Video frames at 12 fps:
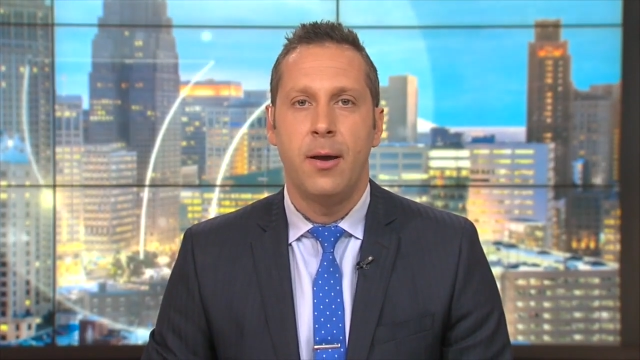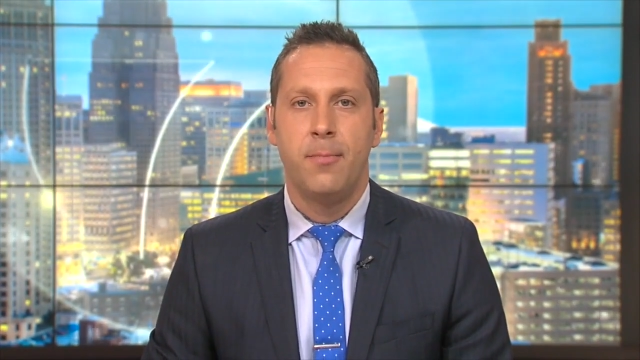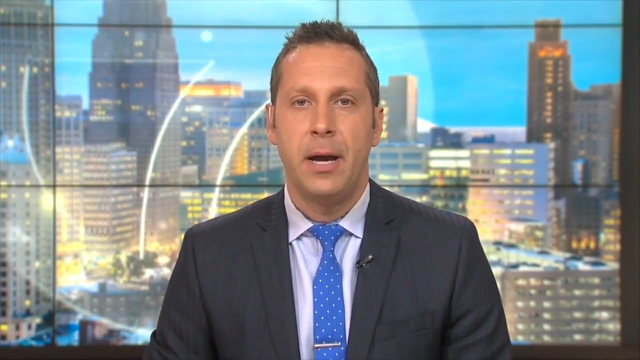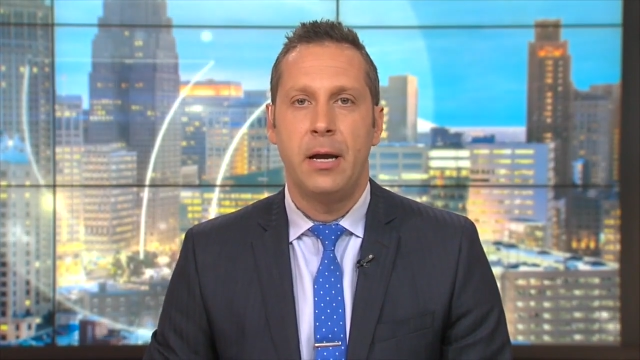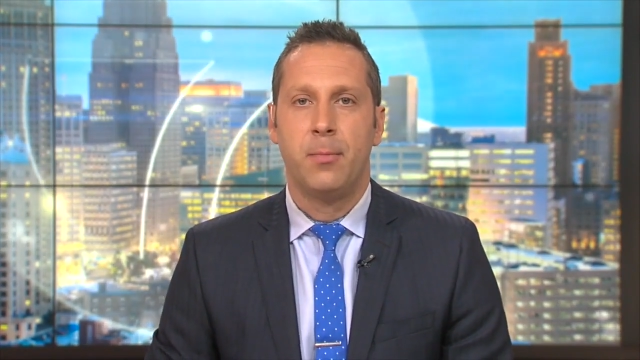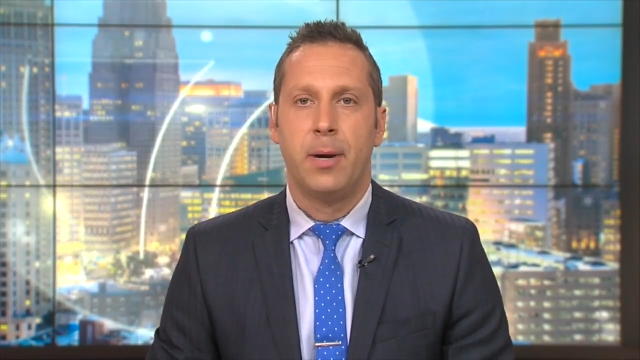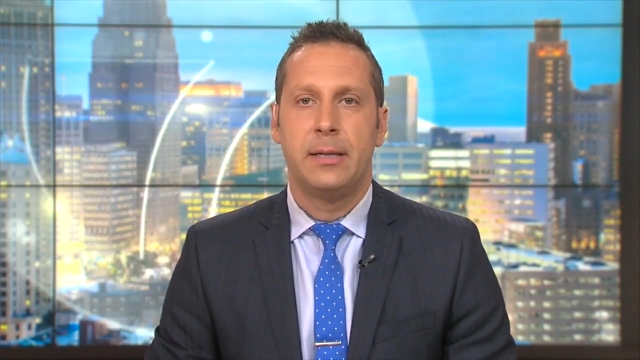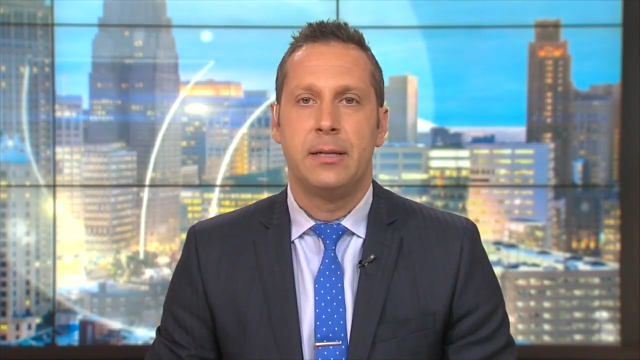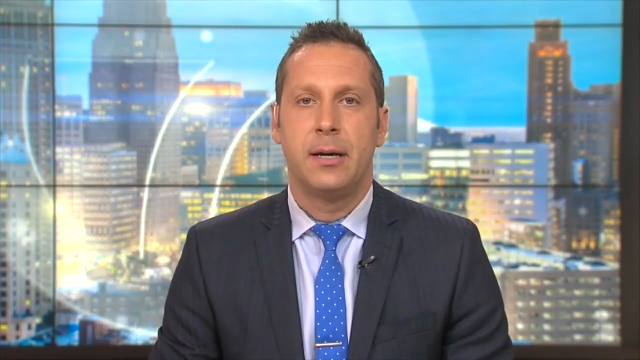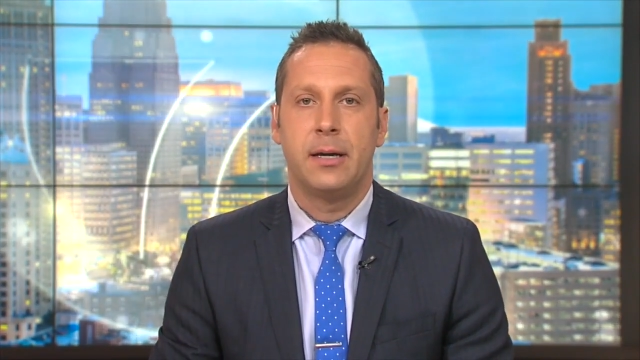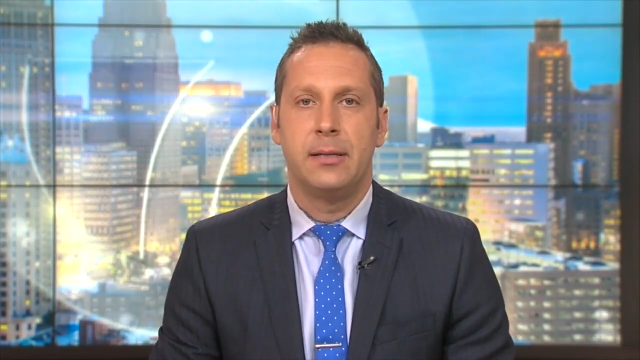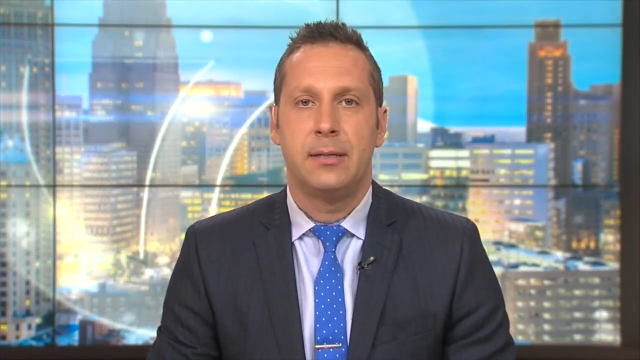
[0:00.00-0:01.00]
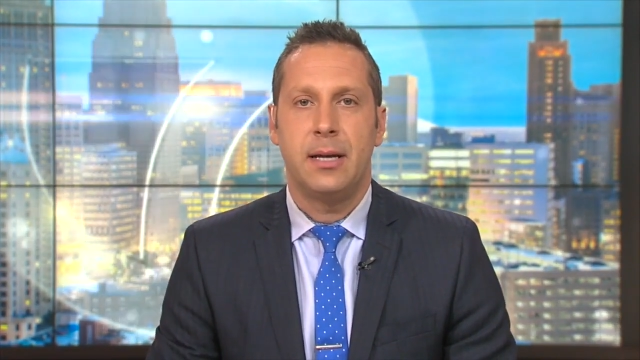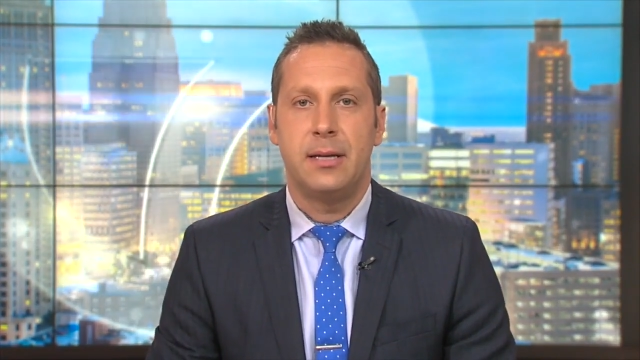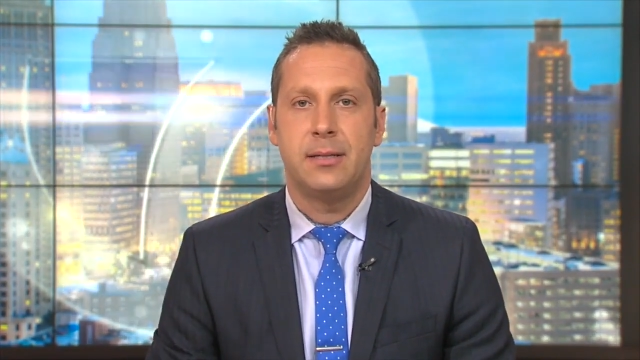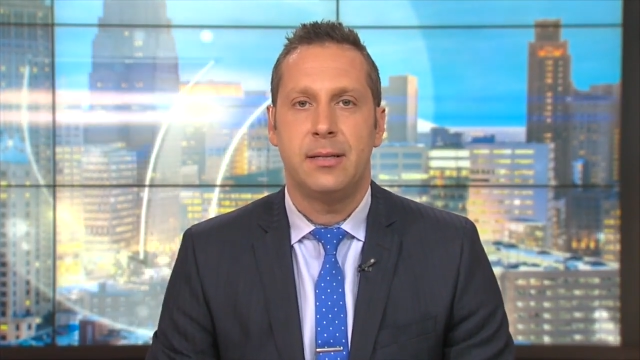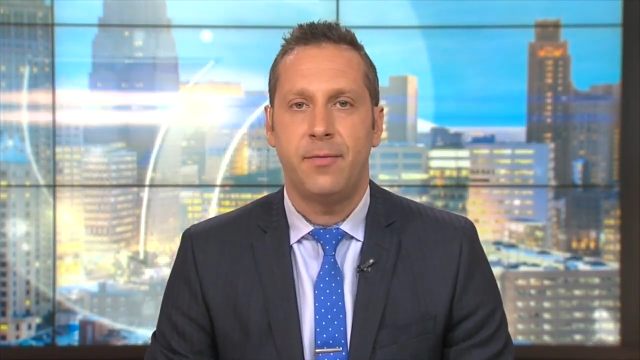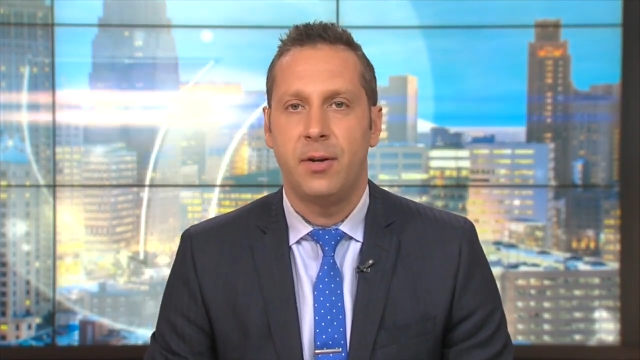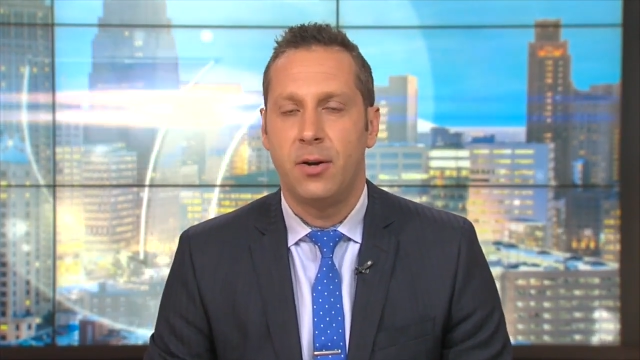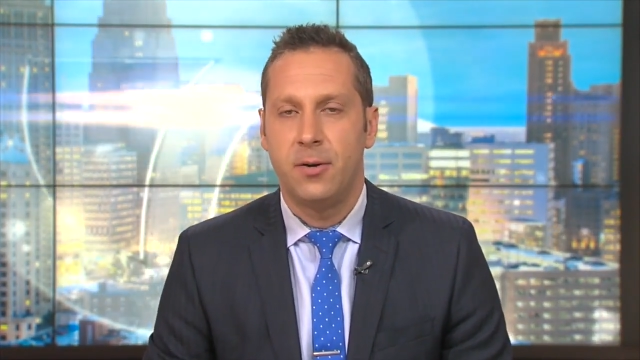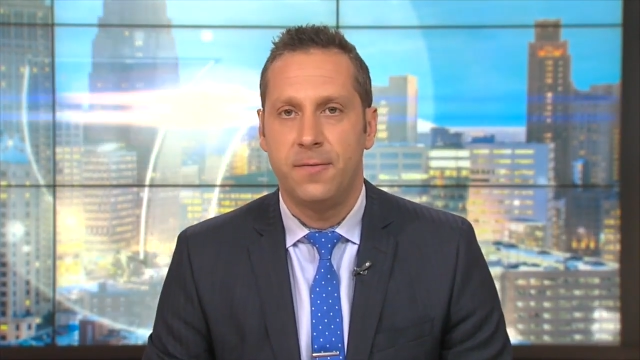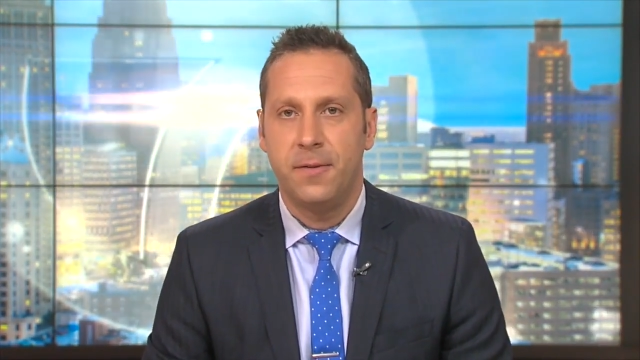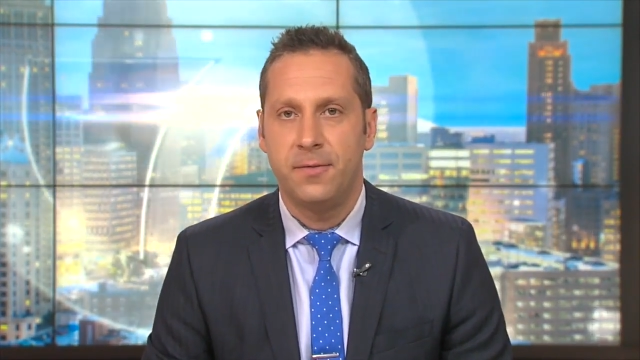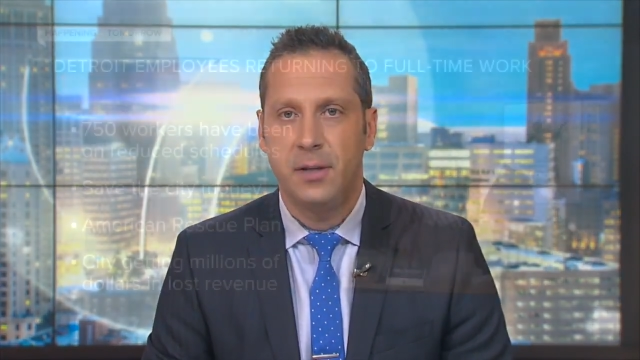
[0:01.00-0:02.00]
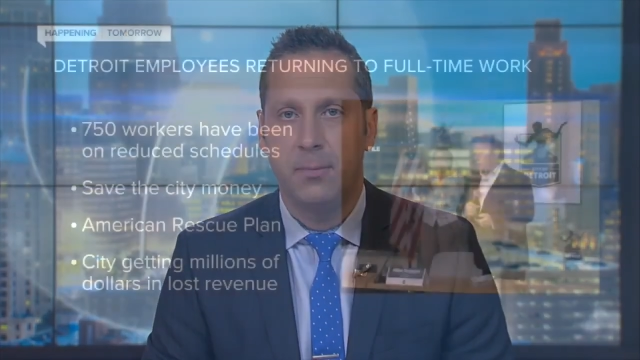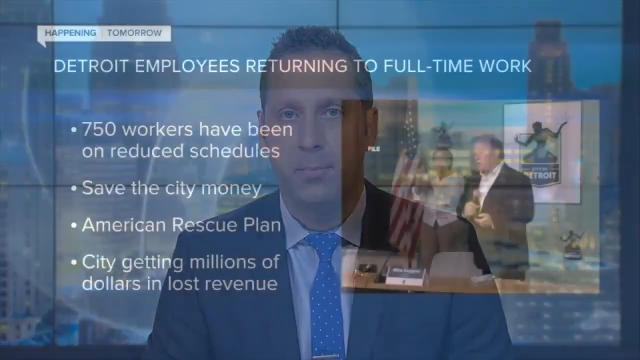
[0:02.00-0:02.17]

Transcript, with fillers: Mayor Mike Duggan says 750